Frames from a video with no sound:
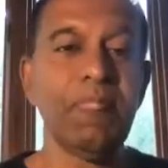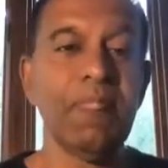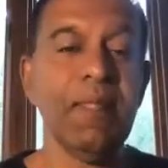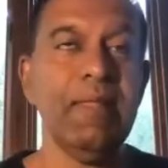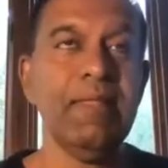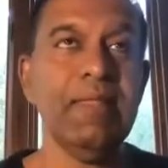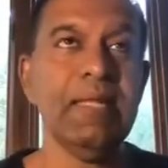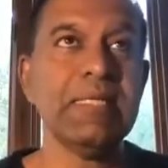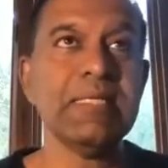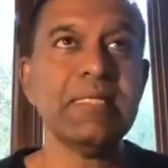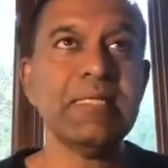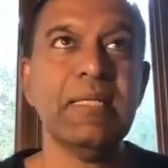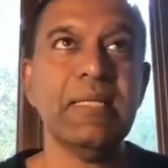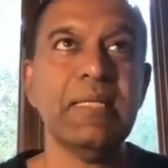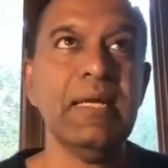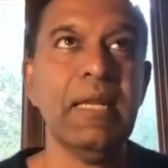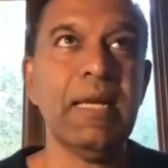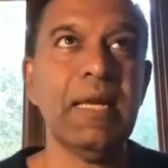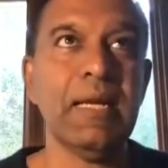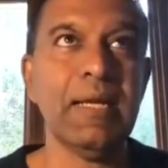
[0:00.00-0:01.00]
there is
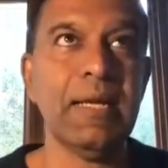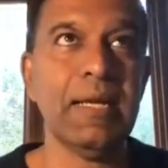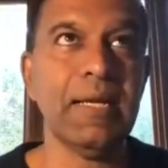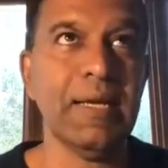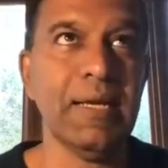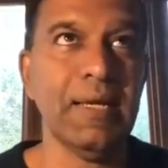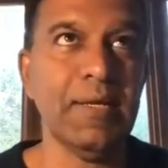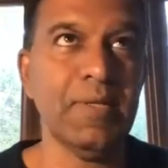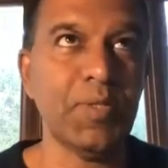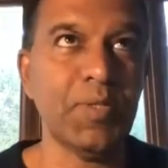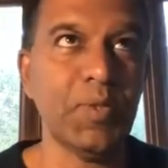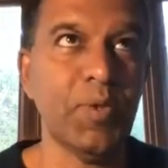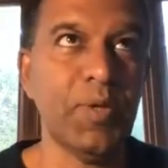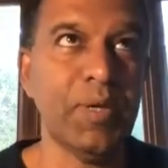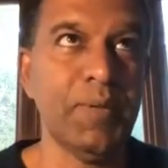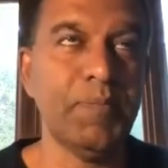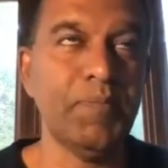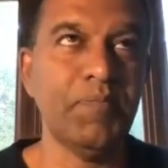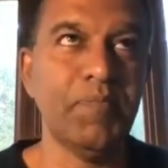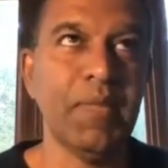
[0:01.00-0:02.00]
nothing like a technical
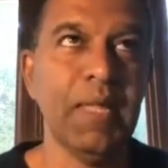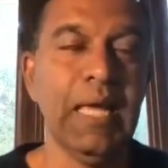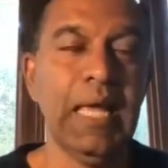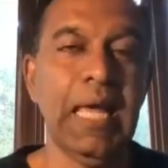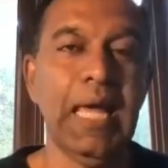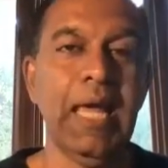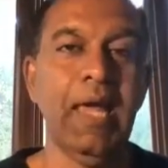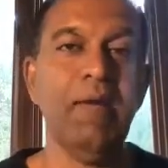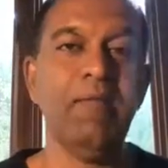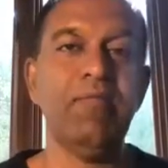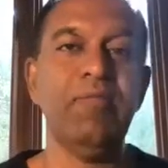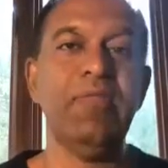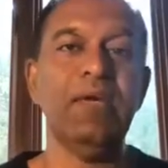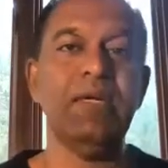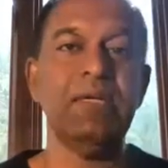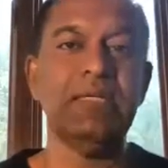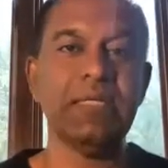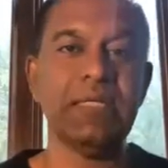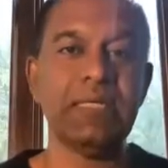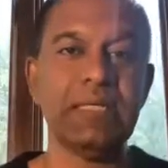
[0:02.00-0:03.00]
story. If
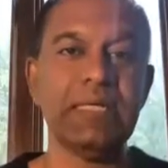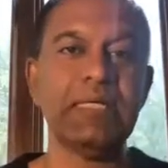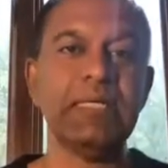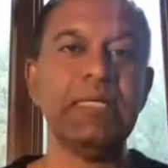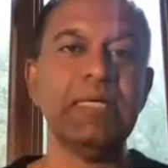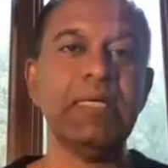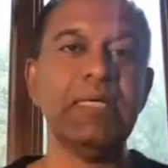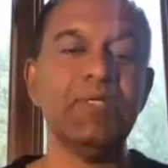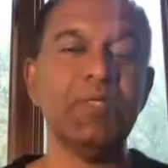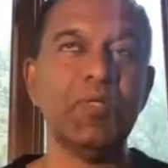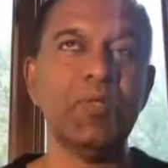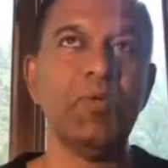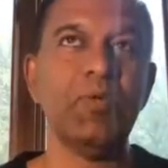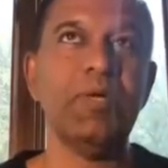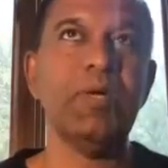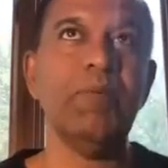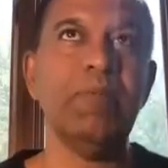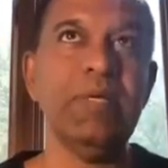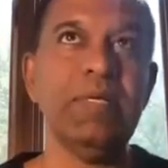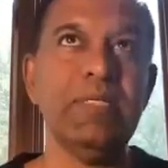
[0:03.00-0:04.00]
there is a technical
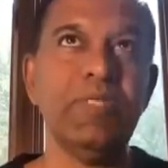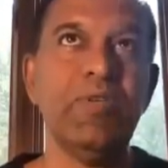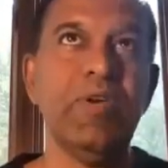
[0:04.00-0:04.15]
story, it means you